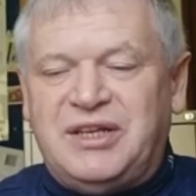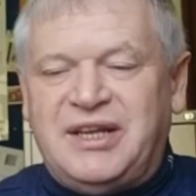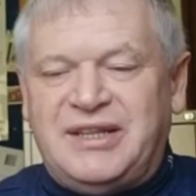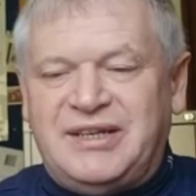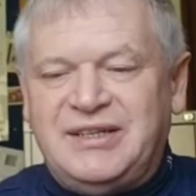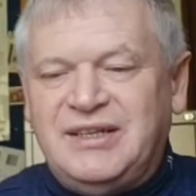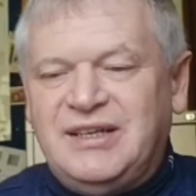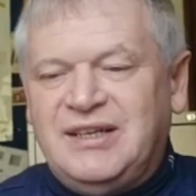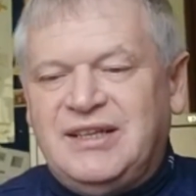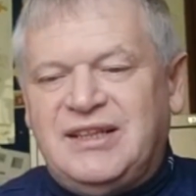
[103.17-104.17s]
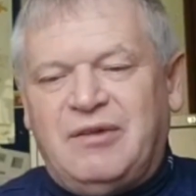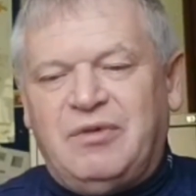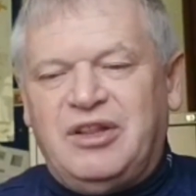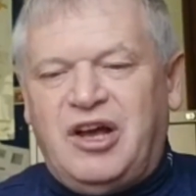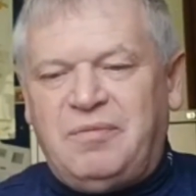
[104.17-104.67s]
another that
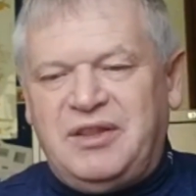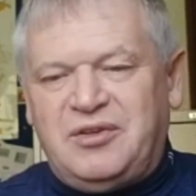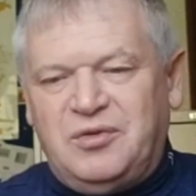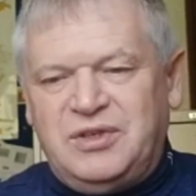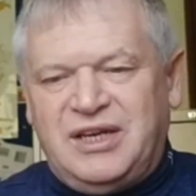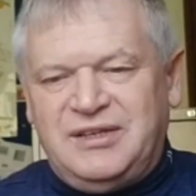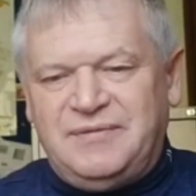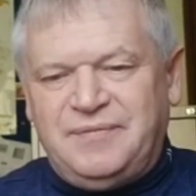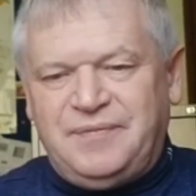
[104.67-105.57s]
will not be thrown down."